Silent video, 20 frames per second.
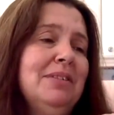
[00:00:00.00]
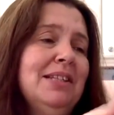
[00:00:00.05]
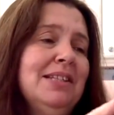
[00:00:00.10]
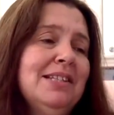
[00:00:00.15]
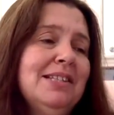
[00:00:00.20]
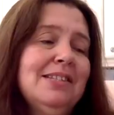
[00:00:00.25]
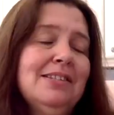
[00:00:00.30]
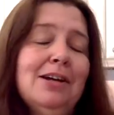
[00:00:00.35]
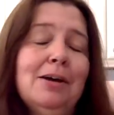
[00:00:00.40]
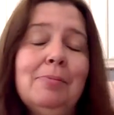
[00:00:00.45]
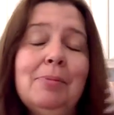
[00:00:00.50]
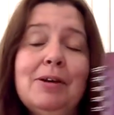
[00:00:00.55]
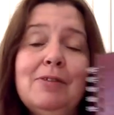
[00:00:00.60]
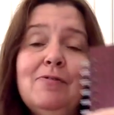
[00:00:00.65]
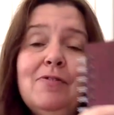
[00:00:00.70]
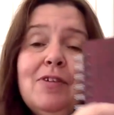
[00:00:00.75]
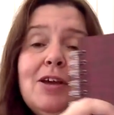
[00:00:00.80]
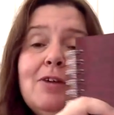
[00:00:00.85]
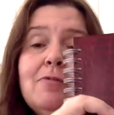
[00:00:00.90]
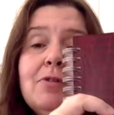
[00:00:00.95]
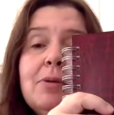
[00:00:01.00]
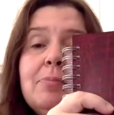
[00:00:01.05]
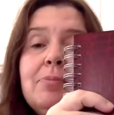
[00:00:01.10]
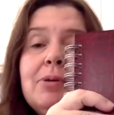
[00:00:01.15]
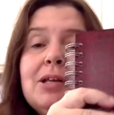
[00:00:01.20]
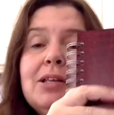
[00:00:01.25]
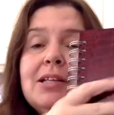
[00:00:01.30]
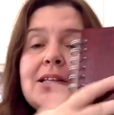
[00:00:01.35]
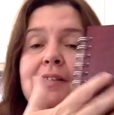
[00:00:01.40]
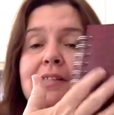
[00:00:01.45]
It's not my favorite,
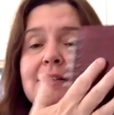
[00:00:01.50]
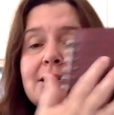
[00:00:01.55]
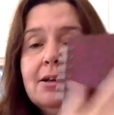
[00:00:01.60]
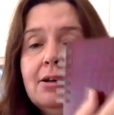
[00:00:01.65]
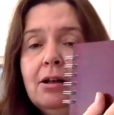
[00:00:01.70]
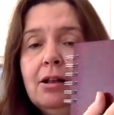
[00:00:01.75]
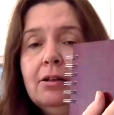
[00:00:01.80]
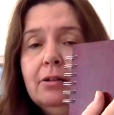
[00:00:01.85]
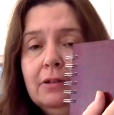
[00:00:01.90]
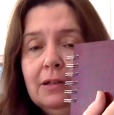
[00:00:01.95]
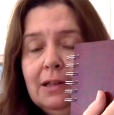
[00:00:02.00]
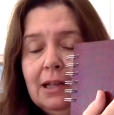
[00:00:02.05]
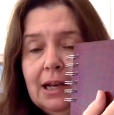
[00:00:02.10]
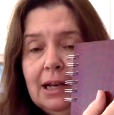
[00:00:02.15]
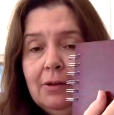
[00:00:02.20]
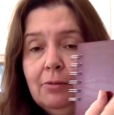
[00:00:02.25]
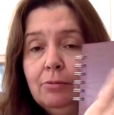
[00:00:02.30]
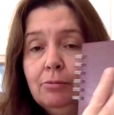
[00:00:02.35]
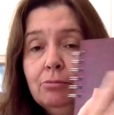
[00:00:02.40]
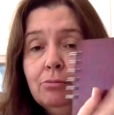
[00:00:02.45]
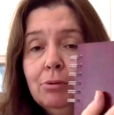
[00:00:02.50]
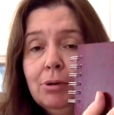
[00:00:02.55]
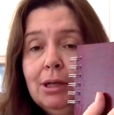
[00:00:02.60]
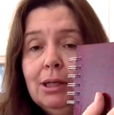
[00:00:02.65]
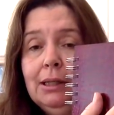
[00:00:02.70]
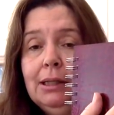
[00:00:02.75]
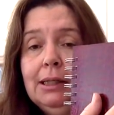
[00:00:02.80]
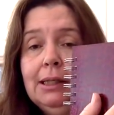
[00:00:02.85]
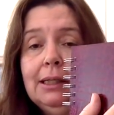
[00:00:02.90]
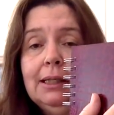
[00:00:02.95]
but it's the color that I
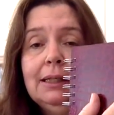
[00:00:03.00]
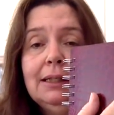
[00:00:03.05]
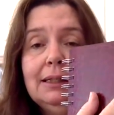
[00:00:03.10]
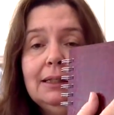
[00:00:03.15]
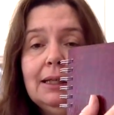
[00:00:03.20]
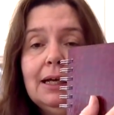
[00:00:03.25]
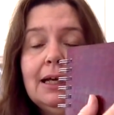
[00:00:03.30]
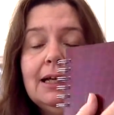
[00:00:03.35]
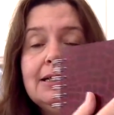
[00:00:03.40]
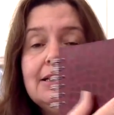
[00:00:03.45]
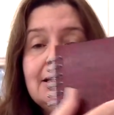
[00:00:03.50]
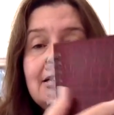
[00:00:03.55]
really liked.